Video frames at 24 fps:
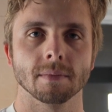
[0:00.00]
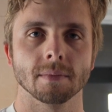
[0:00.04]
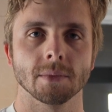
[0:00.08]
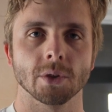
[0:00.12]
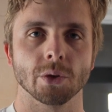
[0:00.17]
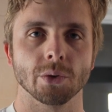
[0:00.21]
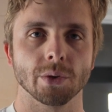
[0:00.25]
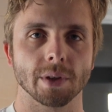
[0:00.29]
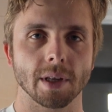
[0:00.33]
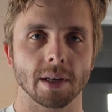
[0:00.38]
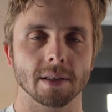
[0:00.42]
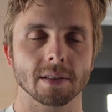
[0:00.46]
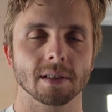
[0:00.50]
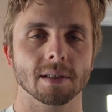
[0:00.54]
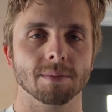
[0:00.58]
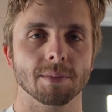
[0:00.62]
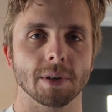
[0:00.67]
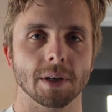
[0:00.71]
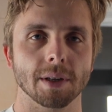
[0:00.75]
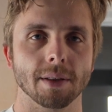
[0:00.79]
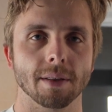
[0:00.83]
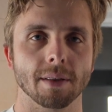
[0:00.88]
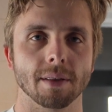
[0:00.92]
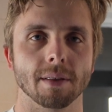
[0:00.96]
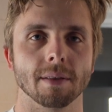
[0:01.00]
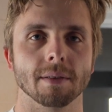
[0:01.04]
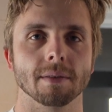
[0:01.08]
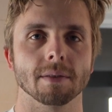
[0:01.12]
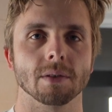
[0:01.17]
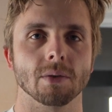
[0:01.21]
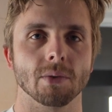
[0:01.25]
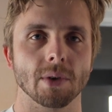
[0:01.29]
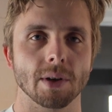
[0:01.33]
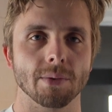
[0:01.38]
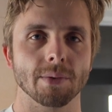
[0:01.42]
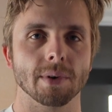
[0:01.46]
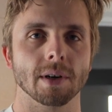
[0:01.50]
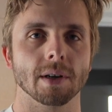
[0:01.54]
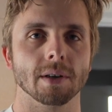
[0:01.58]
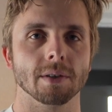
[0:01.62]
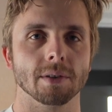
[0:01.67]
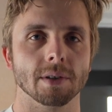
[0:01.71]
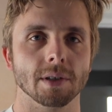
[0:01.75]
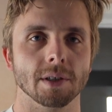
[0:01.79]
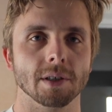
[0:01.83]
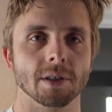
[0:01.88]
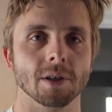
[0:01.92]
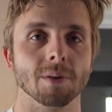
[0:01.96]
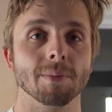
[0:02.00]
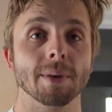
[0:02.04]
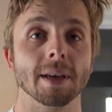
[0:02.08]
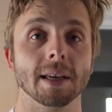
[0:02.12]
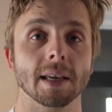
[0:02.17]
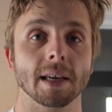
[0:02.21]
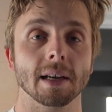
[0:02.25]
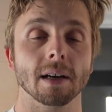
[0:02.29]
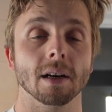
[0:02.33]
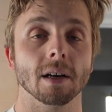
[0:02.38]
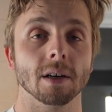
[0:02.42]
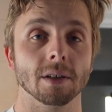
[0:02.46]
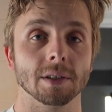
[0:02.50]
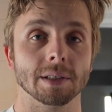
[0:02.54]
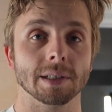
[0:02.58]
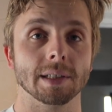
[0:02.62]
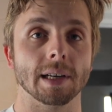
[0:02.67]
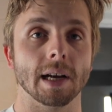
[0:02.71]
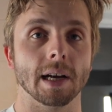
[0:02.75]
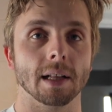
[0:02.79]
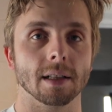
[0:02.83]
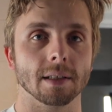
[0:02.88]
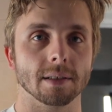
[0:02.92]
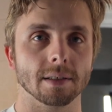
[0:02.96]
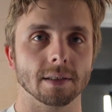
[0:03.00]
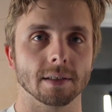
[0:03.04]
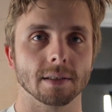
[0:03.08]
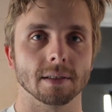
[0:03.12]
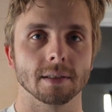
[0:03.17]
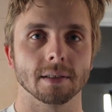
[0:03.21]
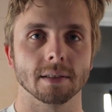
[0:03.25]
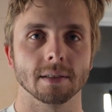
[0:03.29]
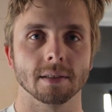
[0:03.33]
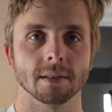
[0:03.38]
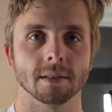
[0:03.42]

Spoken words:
$2,000 a month, $2,100, you're making $100.